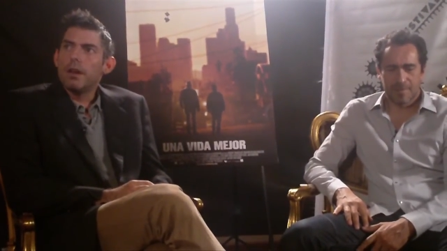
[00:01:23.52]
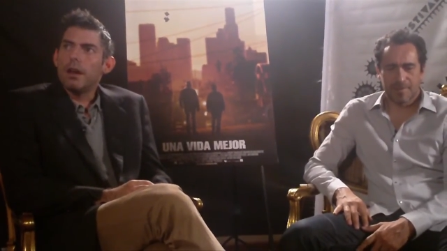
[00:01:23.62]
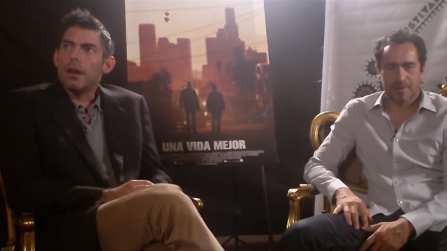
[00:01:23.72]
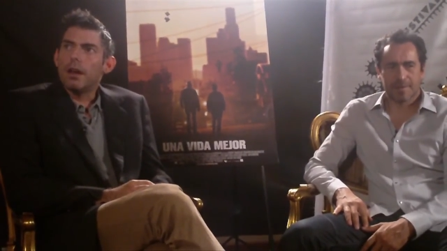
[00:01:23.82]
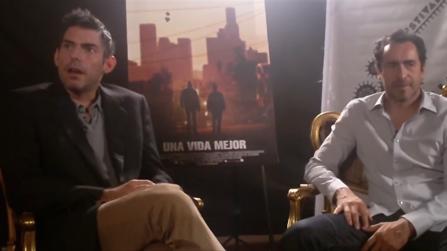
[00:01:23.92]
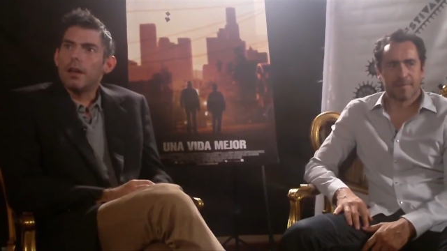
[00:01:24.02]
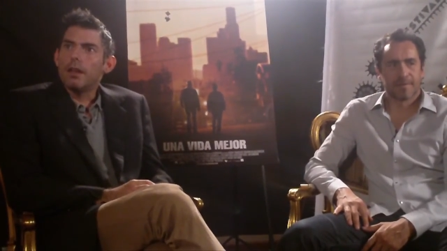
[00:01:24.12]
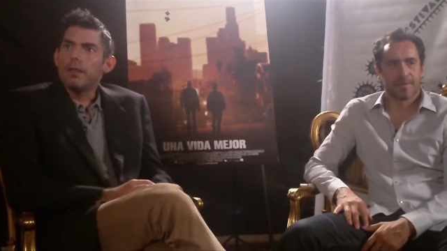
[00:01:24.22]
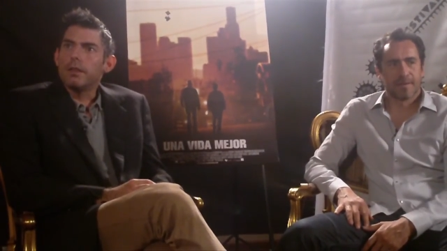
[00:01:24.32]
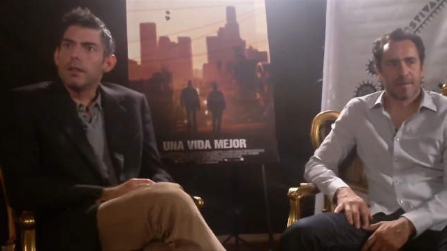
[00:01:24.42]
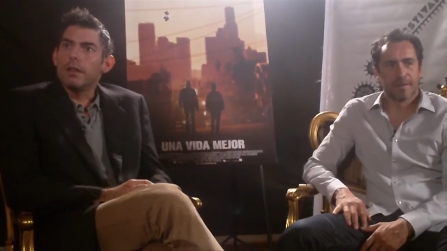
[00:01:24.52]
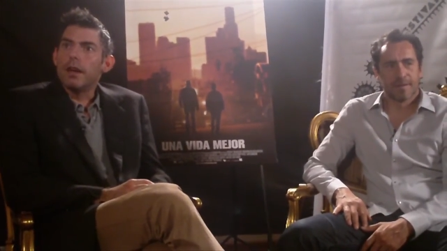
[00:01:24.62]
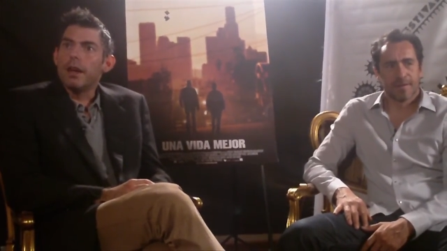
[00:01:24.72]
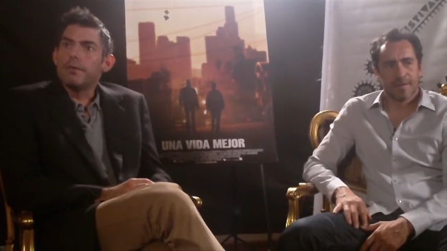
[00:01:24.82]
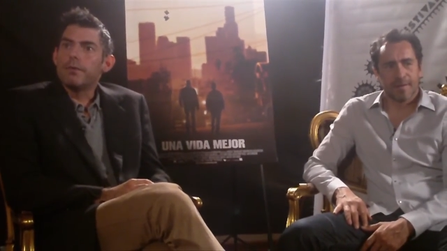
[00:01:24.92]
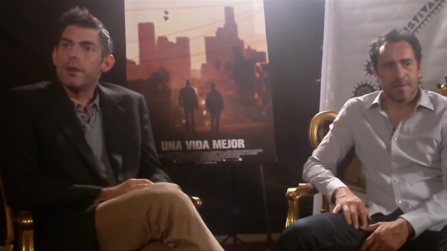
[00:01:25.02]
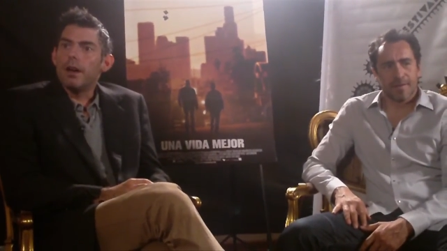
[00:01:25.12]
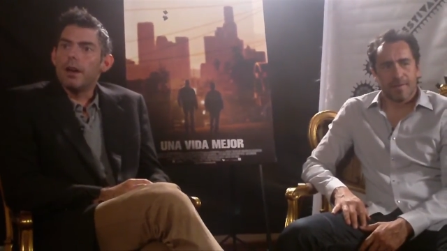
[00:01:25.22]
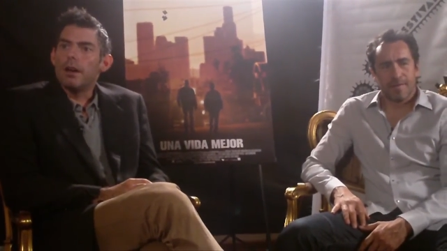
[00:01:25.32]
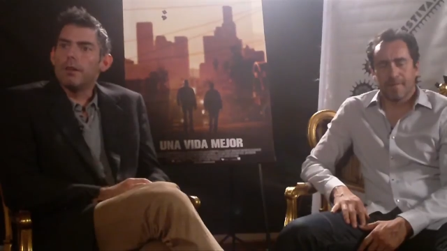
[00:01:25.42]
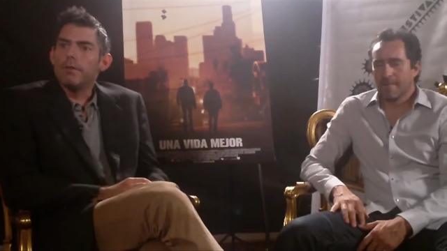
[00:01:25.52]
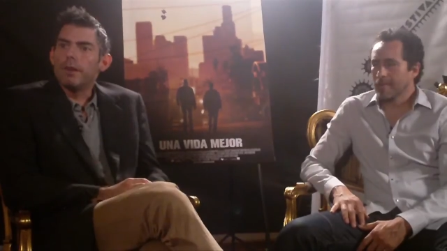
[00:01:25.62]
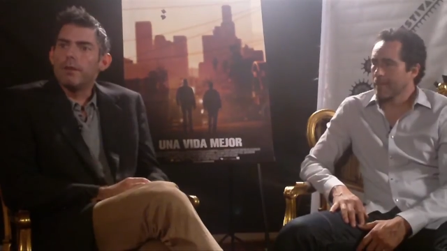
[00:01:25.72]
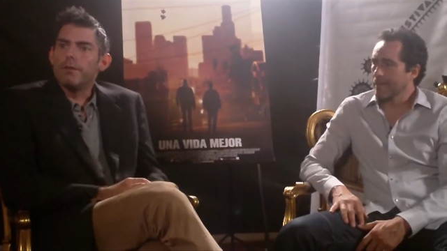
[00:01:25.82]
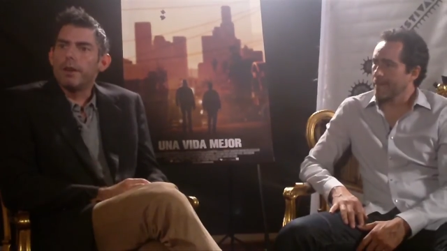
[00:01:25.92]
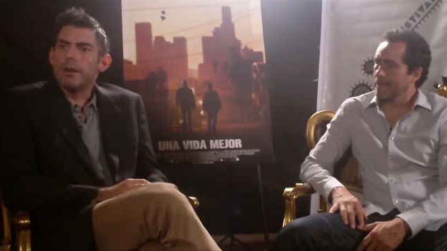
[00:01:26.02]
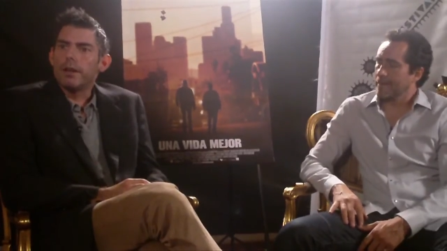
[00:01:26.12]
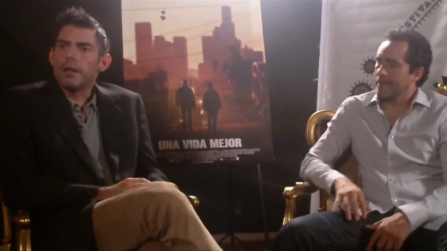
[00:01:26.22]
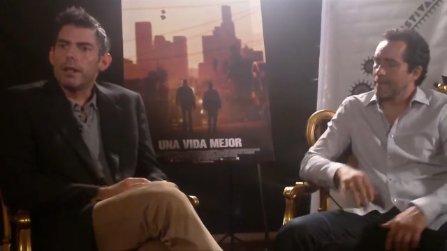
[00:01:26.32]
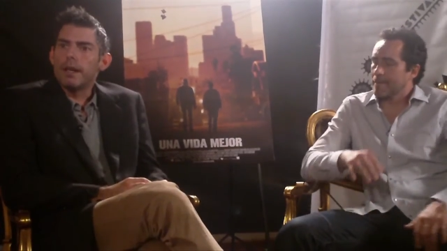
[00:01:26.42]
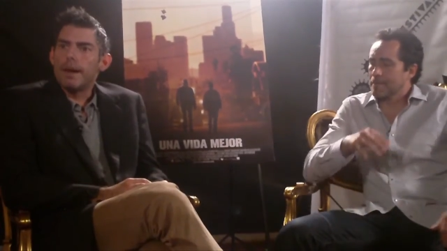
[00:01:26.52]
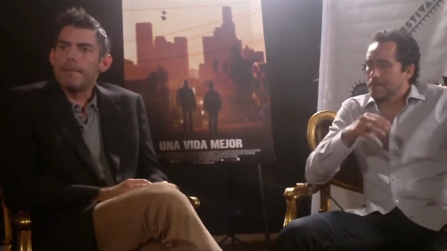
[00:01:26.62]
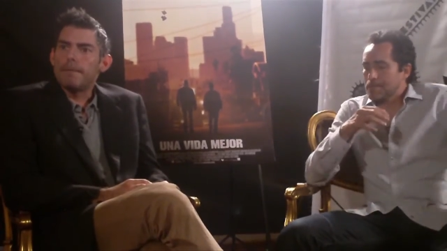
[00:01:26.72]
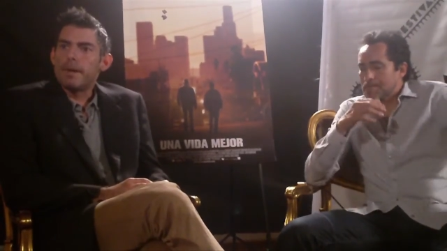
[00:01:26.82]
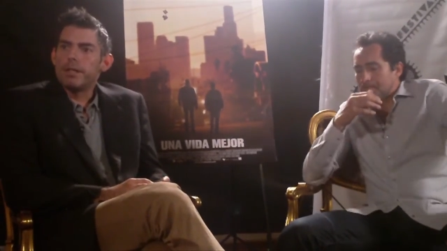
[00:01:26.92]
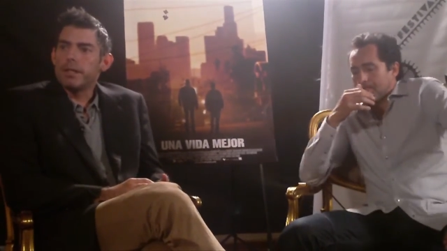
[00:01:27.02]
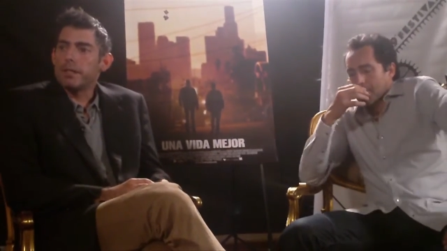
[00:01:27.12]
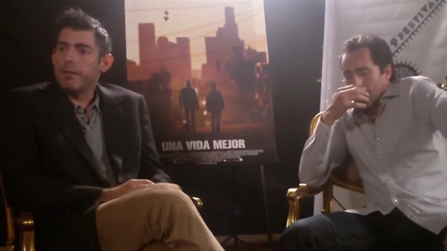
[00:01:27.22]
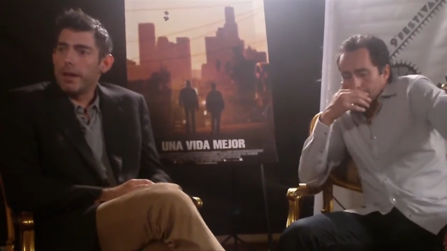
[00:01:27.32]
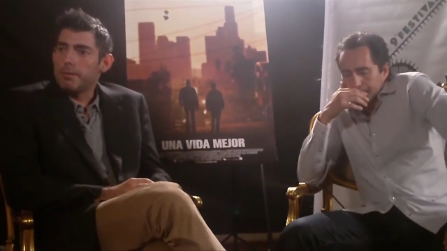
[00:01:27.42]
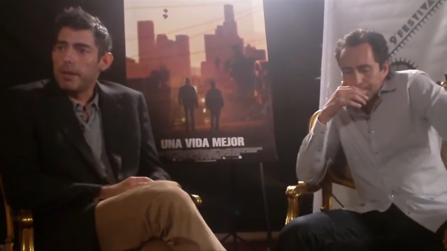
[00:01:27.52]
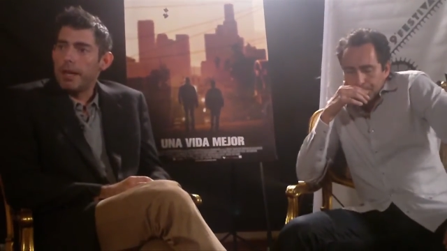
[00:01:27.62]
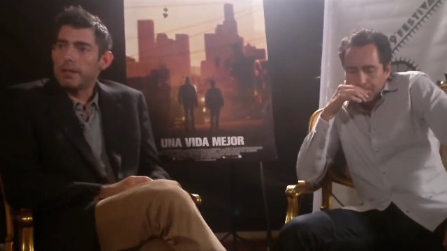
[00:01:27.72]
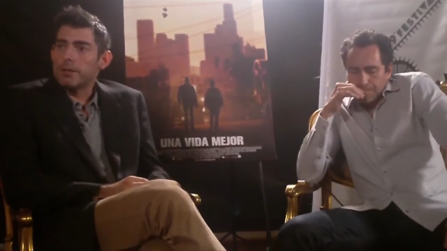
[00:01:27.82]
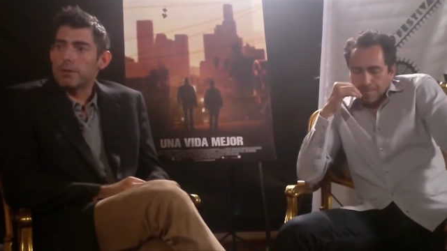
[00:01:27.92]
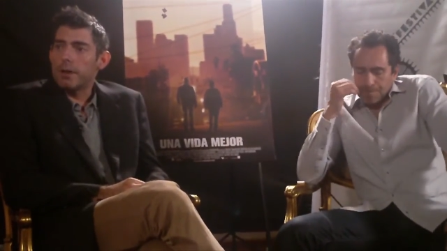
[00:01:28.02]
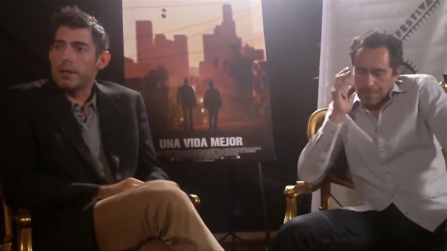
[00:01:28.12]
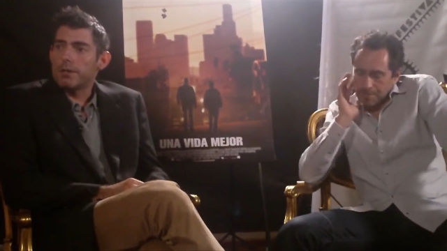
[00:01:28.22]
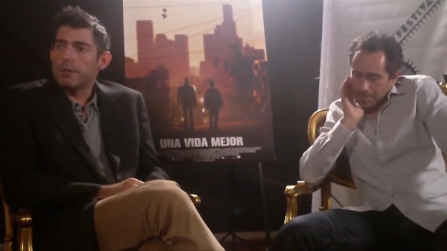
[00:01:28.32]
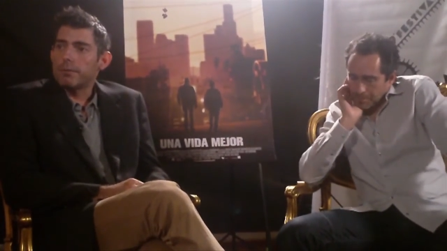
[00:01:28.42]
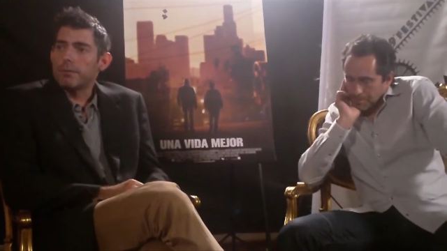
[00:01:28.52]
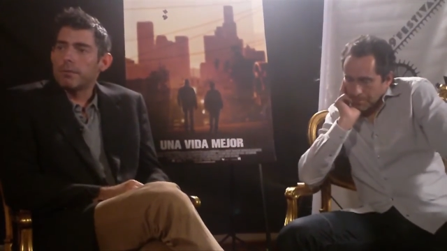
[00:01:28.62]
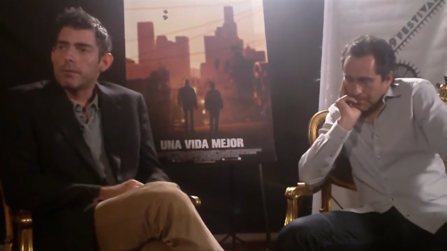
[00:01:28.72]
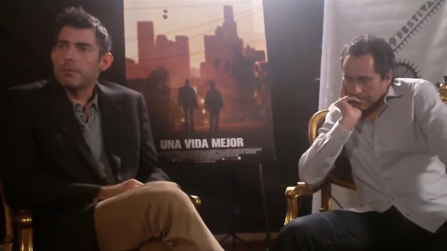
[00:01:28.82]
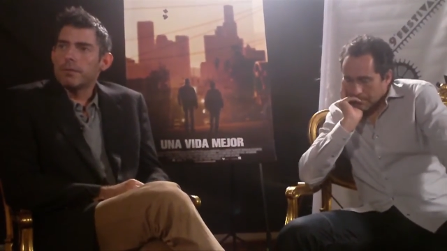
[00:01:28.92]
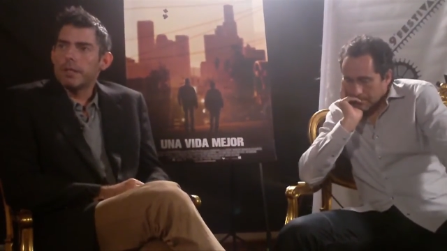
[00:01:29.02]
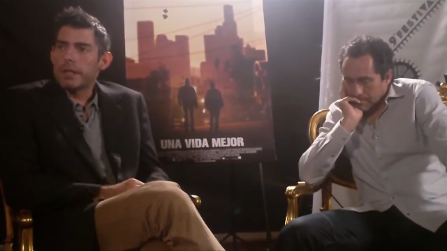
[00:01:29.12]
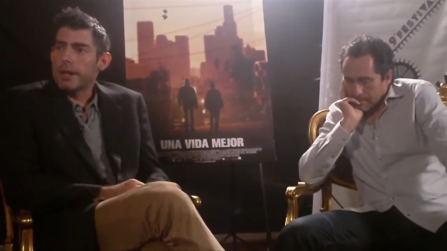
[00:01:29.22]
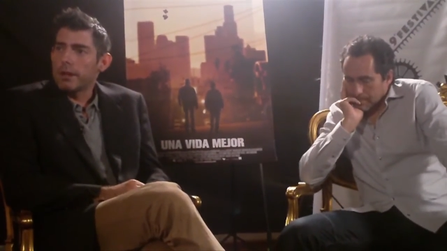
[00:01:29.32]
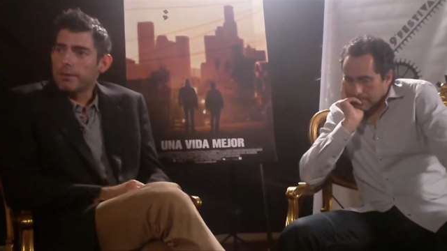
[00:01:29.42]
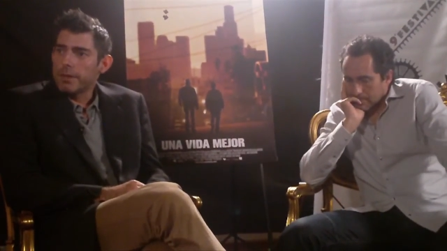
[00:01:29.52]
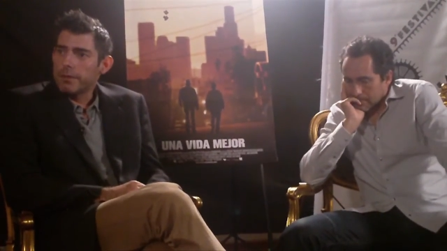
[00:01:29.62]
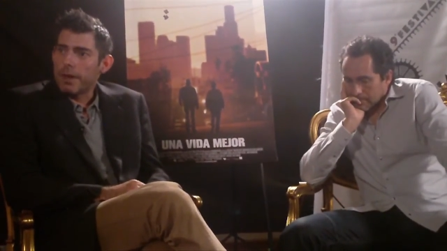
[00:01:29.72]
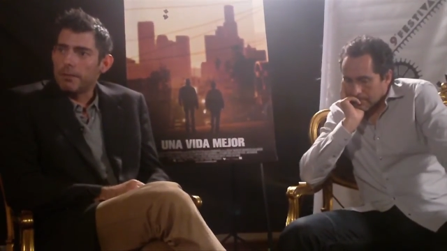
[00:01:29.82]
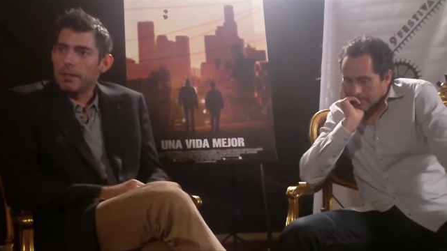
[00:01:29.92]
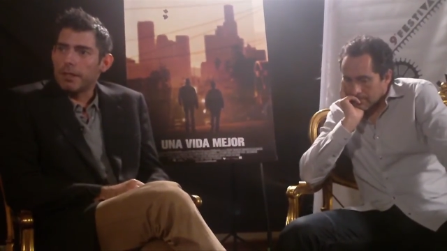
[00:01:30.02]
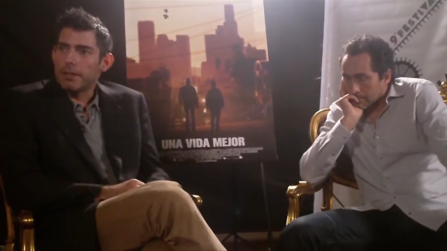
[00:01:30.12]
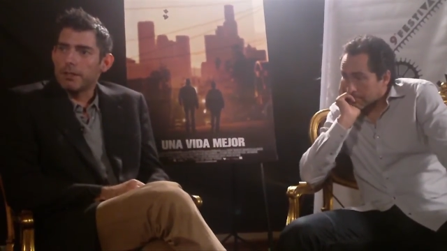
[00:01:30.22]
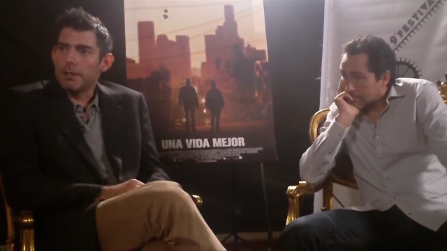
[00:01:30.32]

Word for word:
Speaker 1: the life of a very dignified man who's trying to take care of his family,